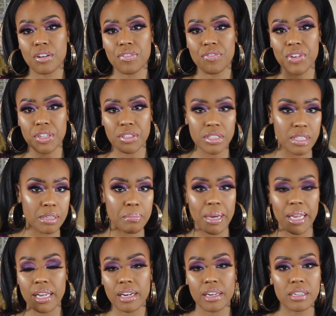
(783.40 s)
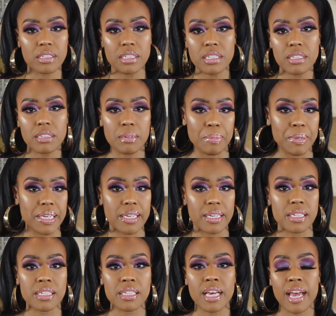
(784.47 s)
or a felt tip eyeliner, it just
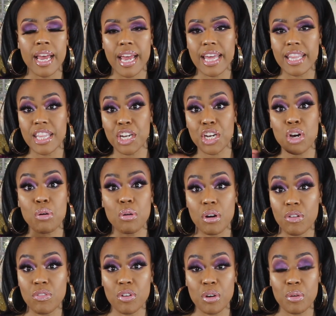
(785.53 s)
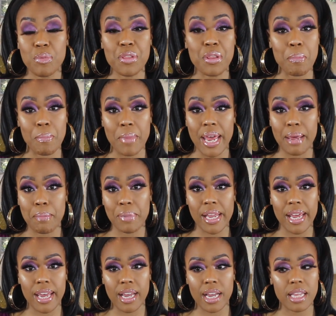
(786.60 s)
depends, and then go over with a matte
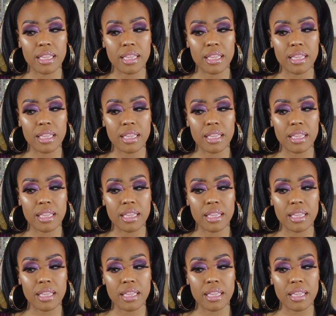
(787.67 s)
black.